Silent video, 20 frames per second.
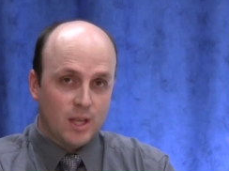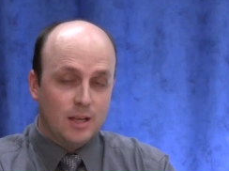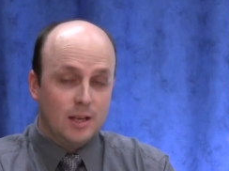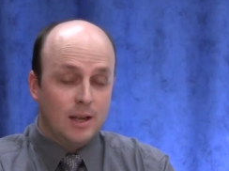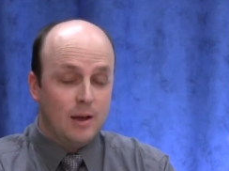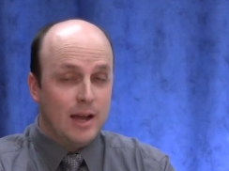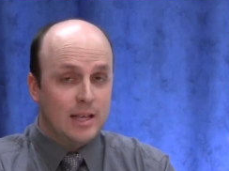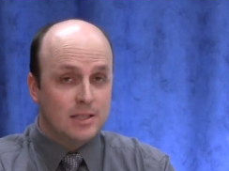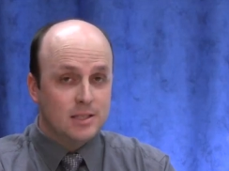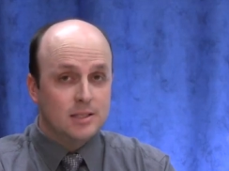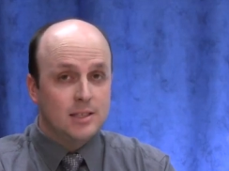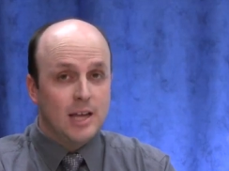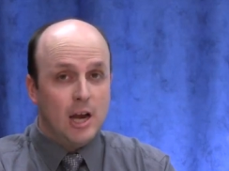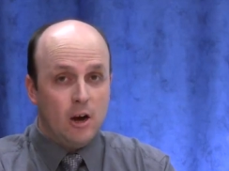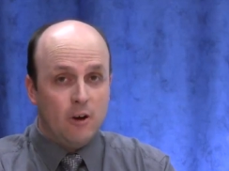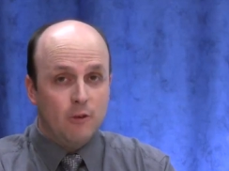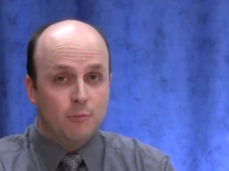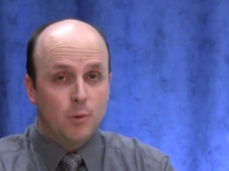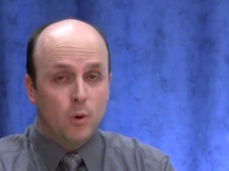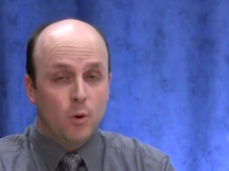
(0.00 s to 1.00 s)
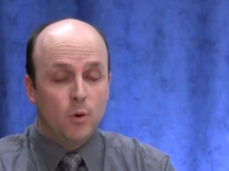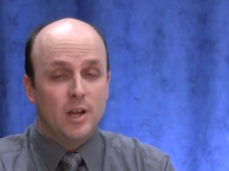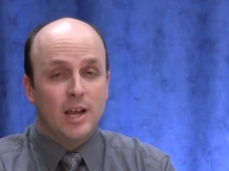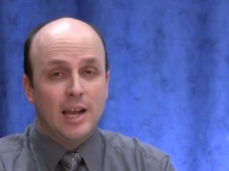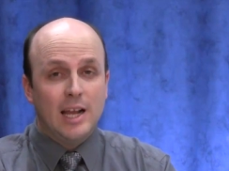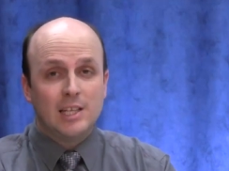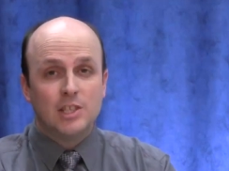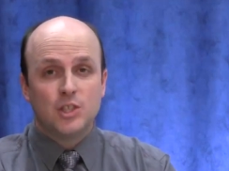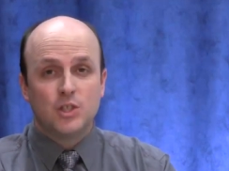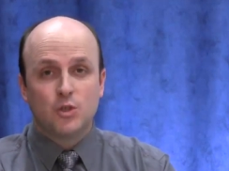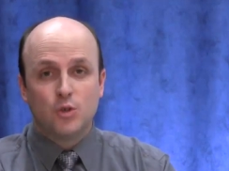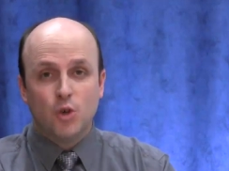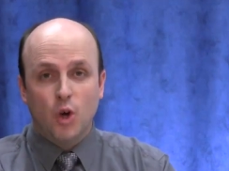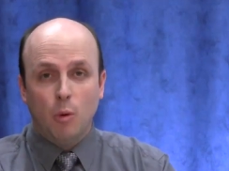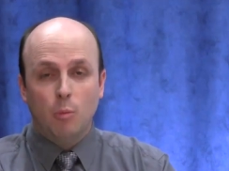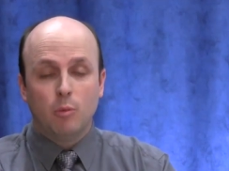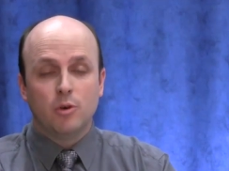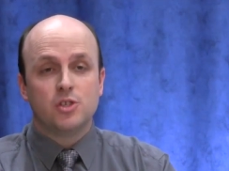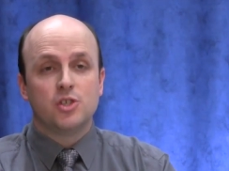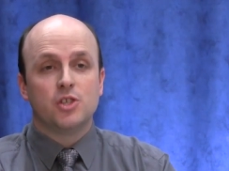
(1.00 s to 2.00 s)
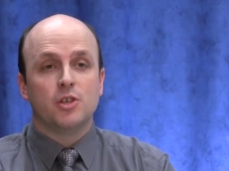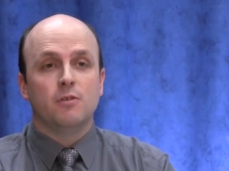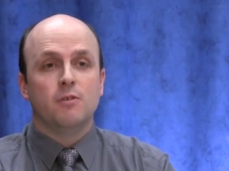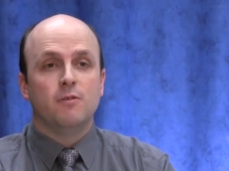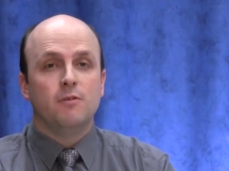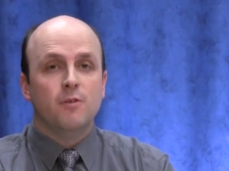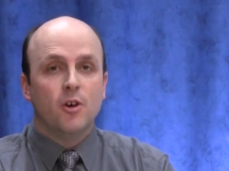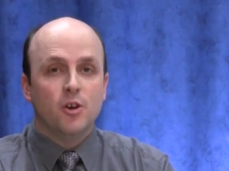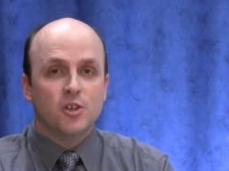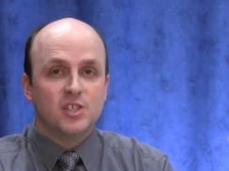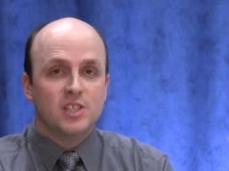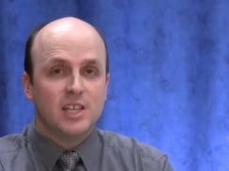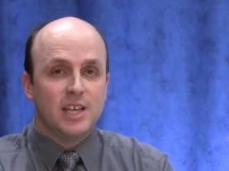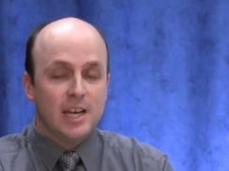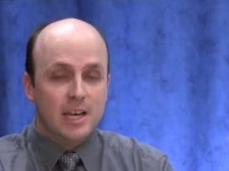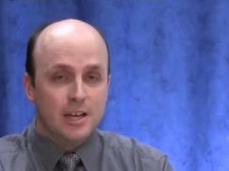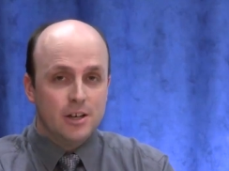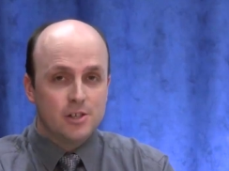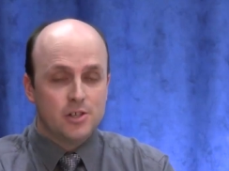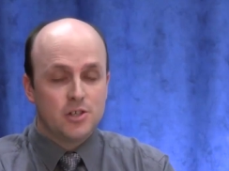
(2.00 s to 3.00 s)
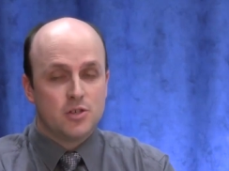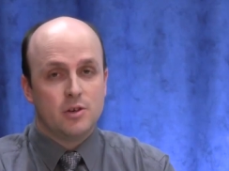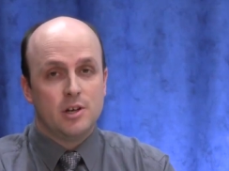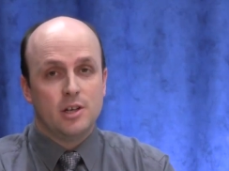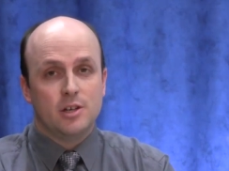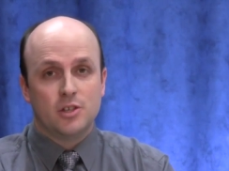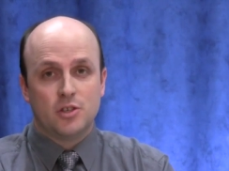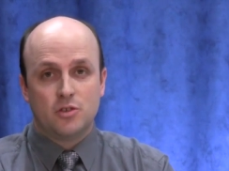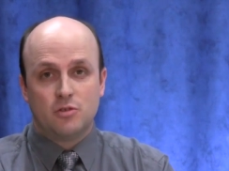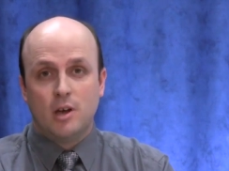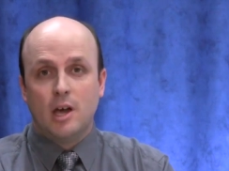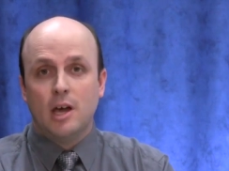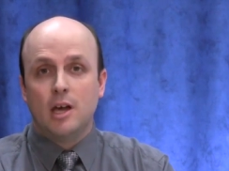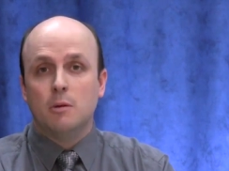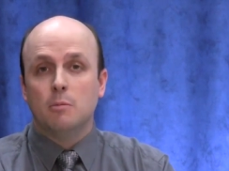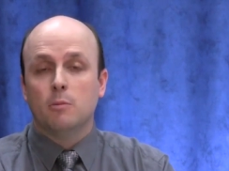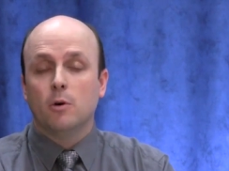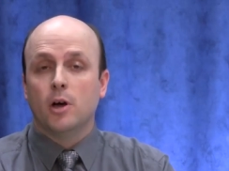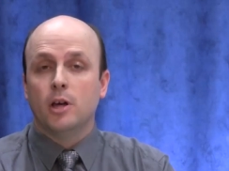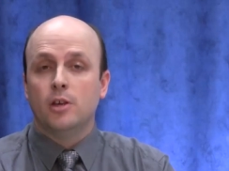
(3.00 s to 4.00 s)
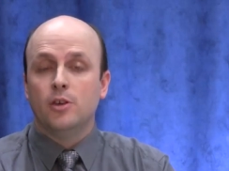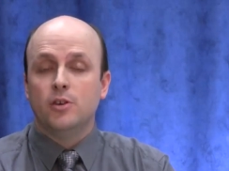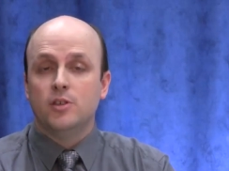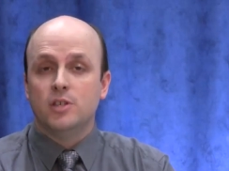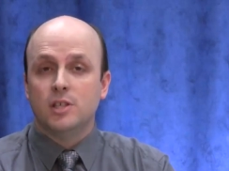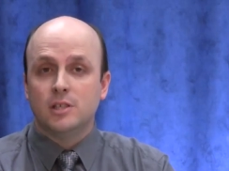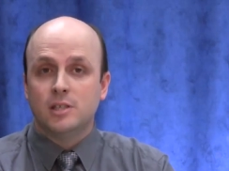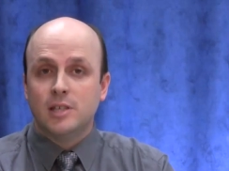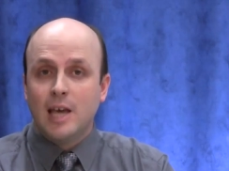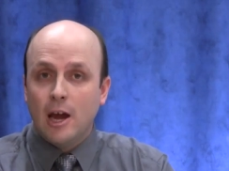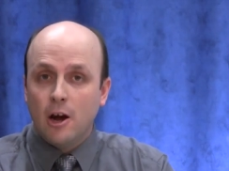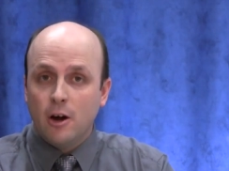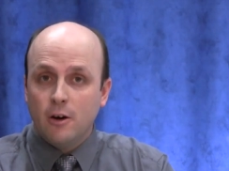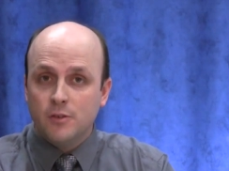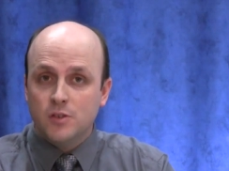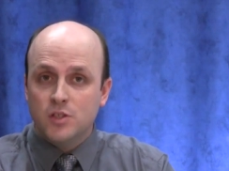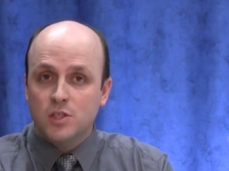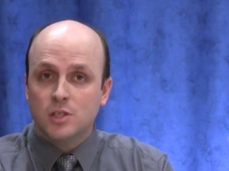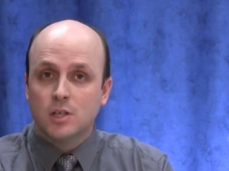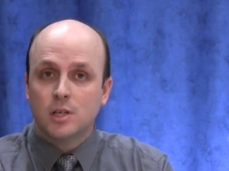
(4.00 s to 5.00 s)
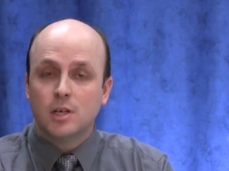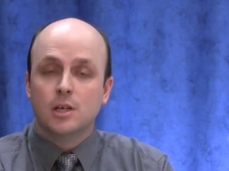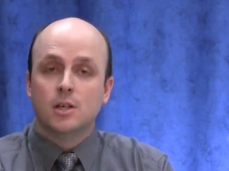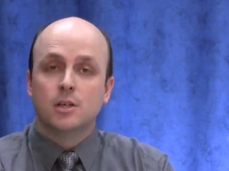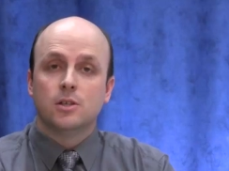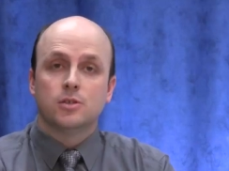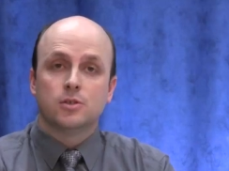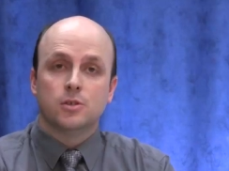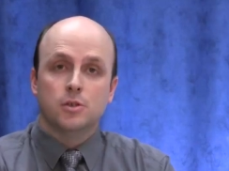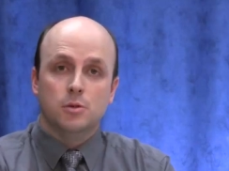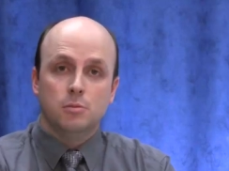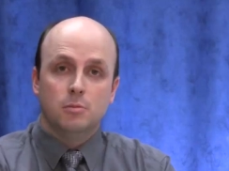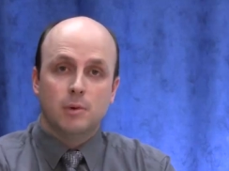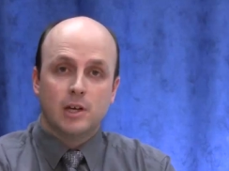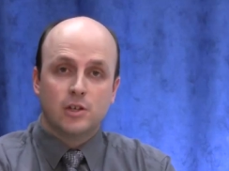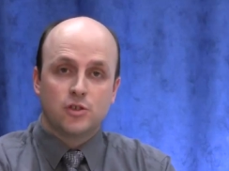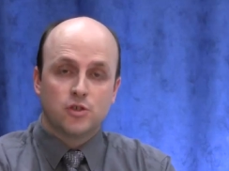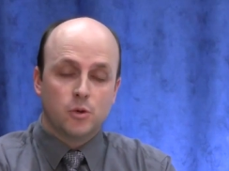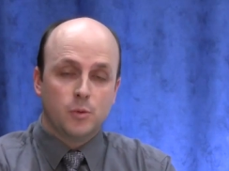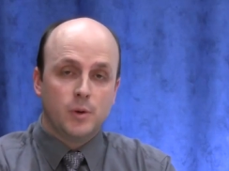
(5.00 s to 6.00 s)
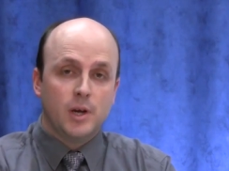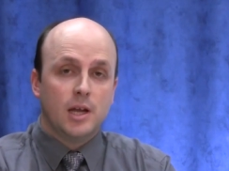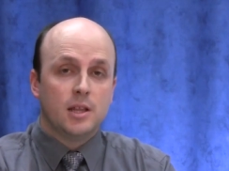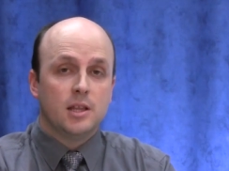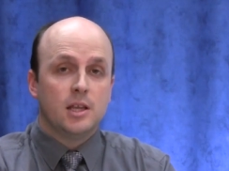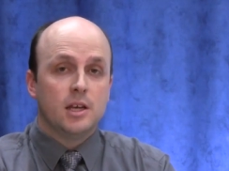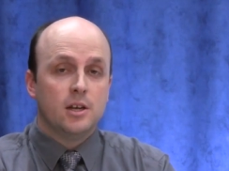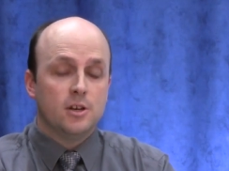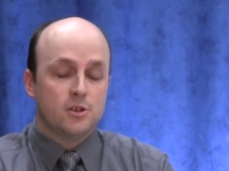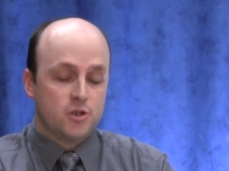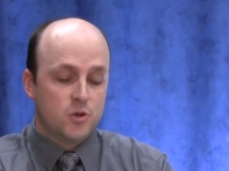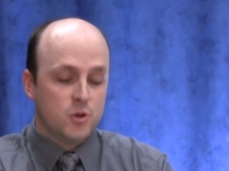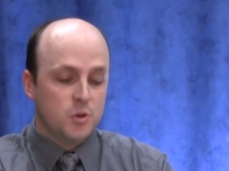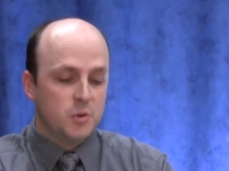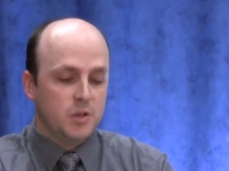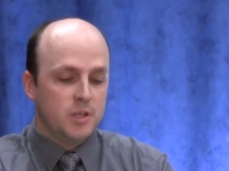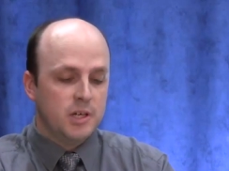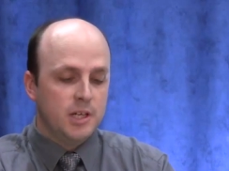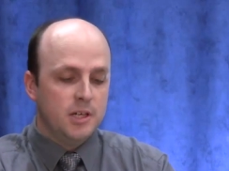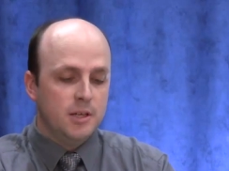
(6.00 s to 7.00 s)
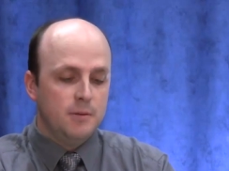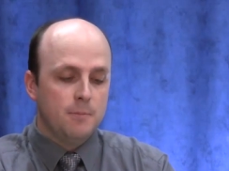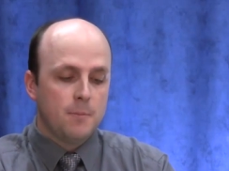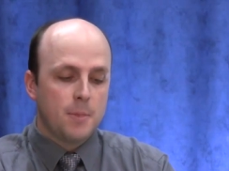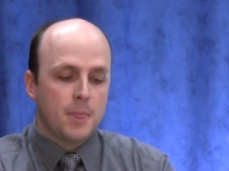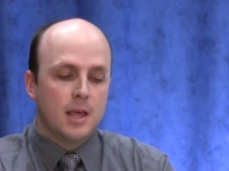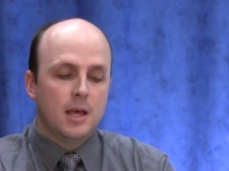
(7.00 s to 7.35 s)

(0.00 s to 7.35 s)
Now, as the Tariff Board, its job was to foster industry in Australia by using tariffs to make sure we had the industries we needed.